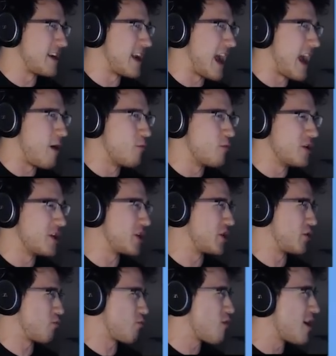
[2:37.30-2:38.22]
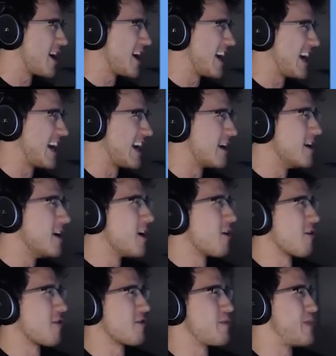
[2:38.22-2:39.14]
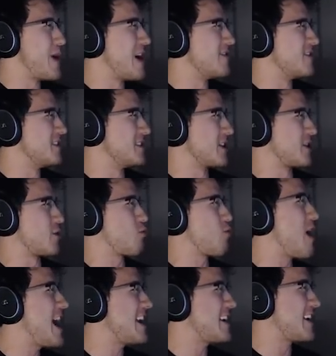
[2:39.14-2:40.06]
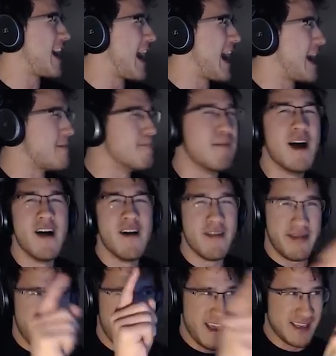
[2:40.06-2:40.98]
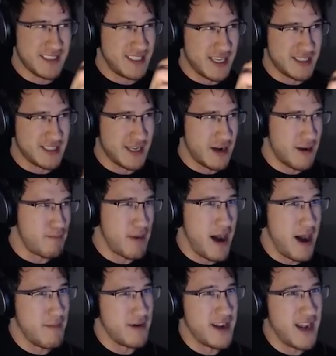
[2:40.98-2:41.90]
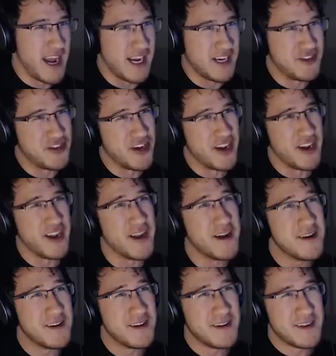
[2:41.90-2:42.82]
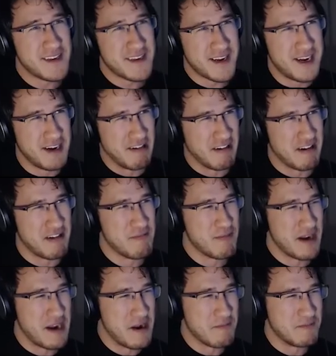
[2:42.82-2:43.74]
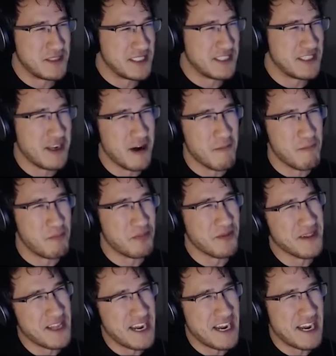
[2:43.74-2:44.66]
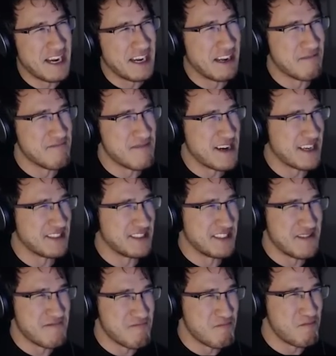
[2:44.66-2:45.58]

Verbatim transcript: now, would agree. Earthbound is a great game. This is an abomination. God, but I'm still playing it because you